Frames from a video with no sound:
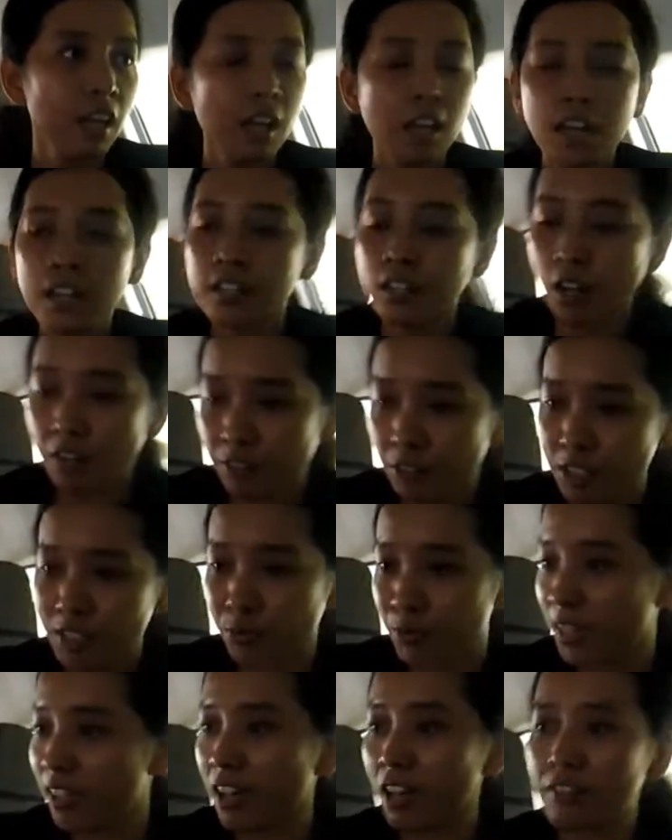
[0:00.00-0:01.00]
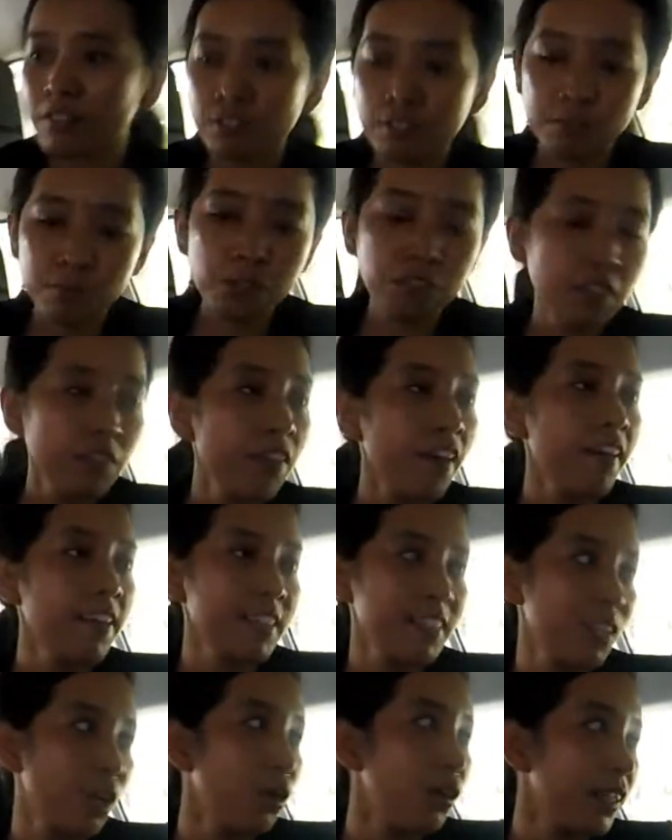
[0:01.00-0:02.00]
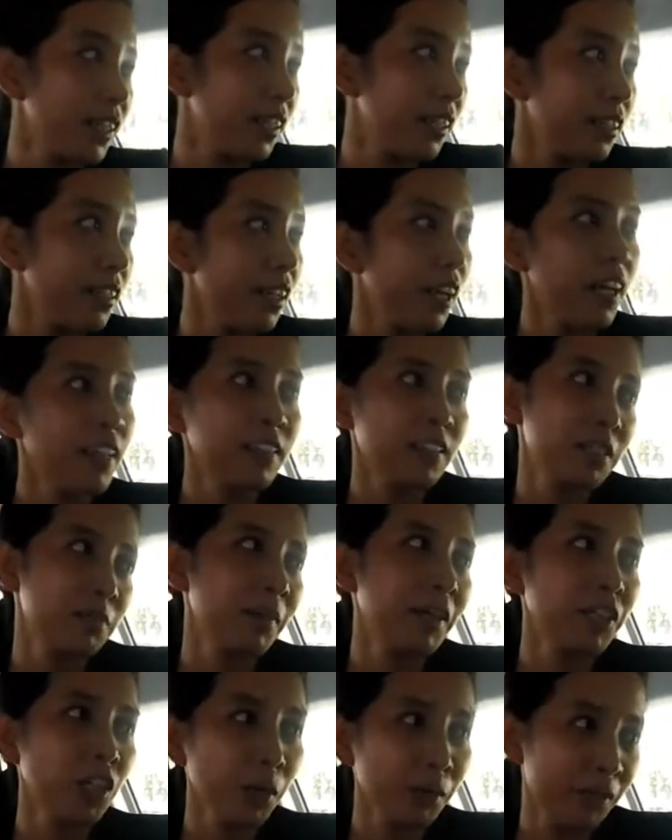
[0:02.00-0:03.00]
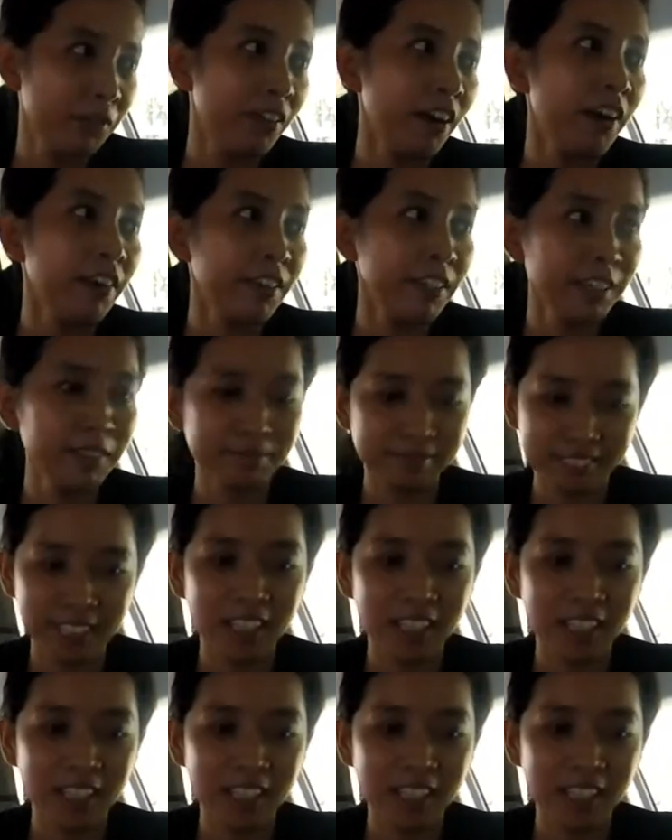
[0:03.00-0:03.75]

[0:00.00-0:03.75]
And of course, we are not moving very slowly, and this might not be very